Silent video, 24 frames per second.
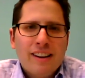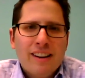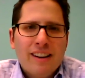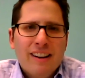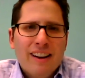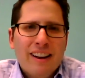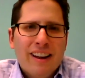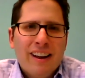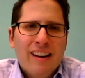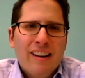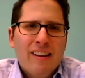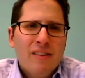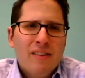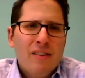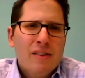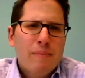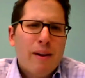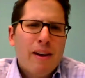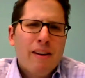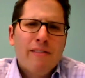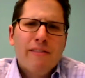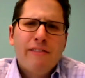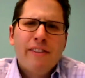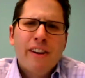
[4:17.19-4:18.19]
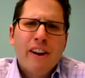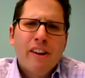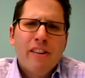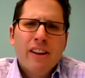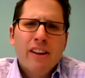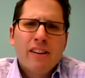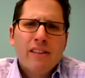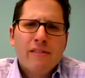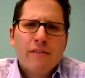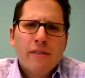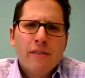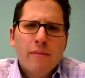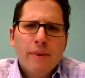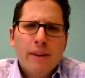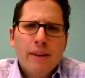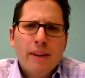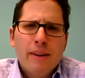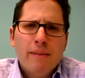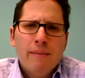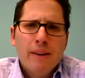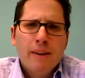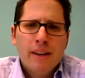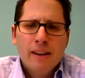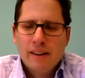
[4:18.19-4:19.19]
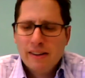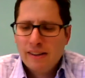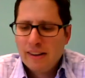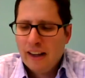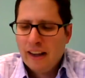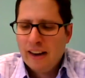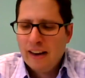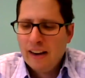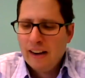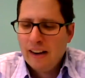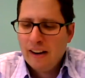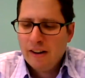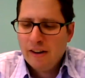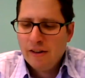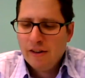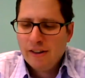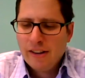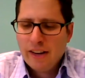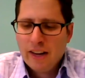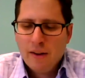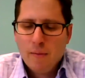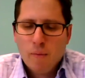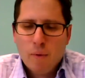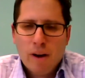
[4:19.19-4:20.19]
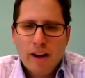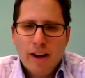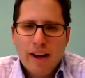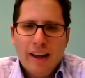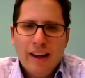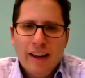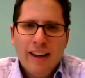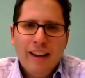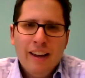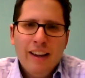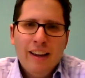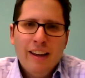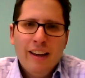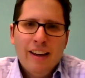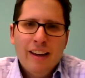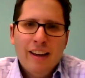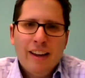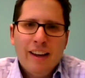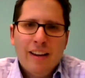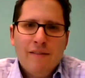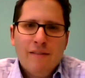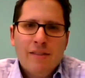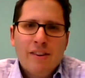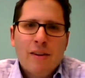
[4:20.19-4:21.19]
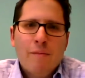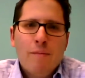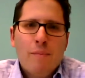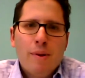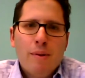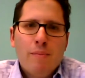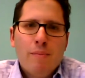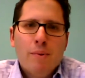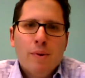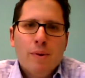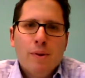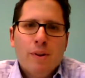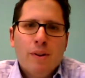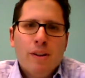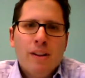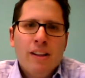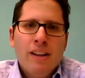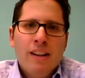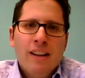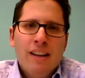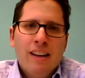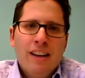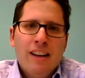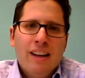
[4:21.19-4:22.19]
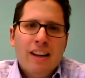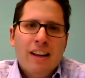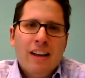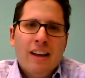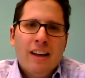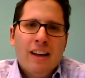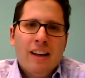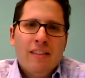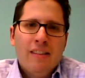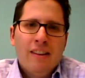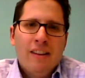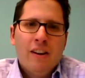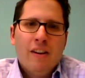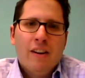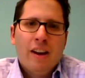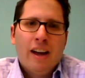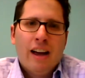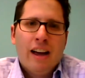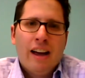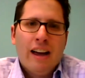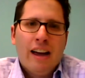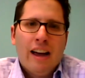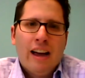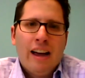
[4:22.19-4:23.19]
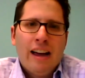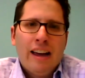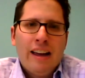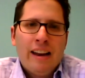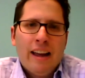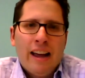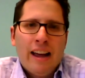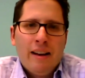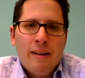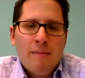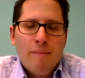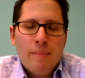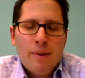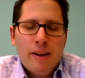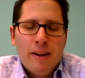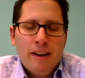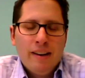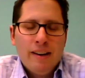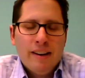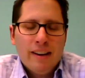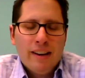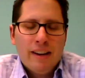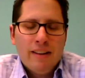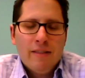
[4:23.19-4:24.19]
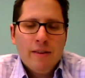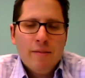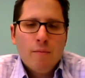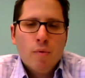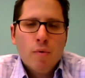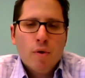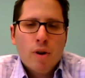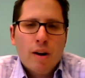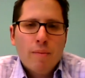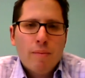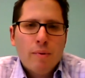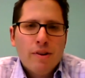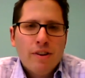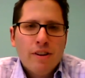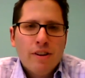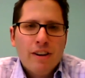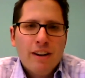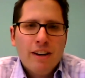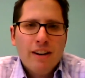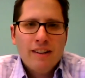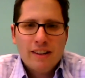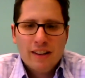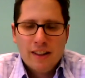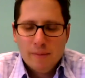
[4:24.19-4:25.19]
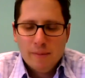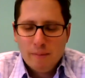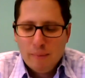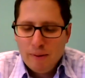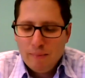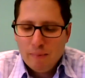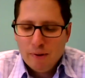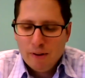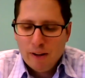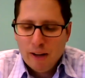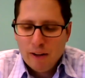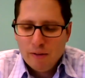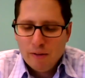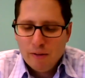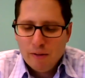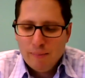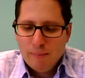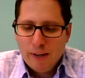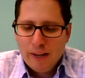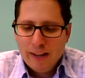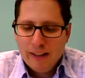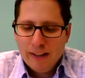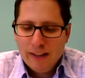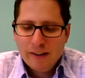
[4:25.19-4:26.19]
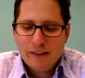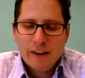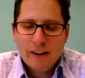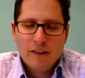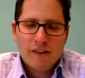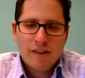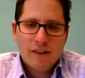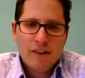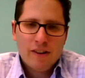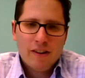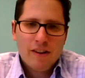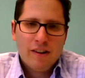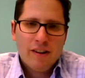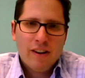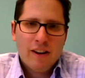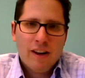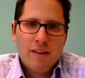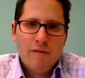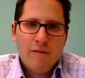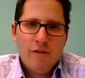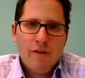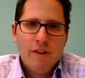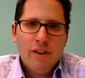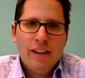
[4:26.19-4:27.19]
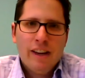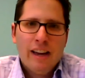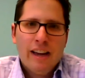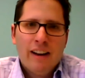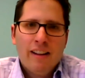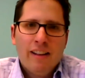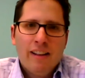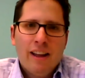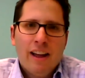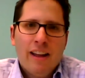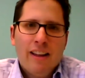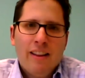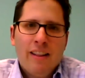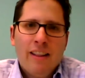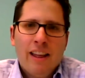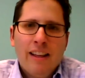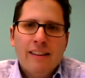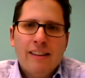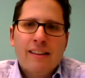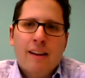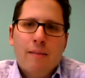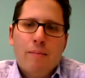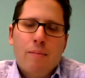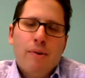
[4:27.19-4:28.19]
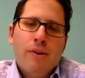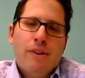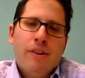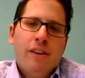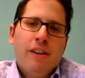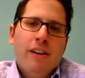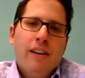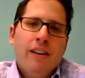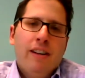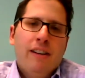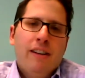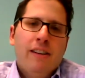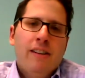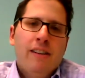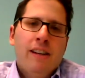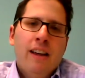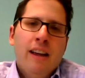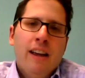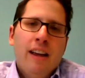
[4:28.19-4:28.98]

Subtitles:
And it was about fairness for me, because I didn't understand why some people, I had been given more opportunities, and the people I was meeting in the shelter really had a lot less opportunities.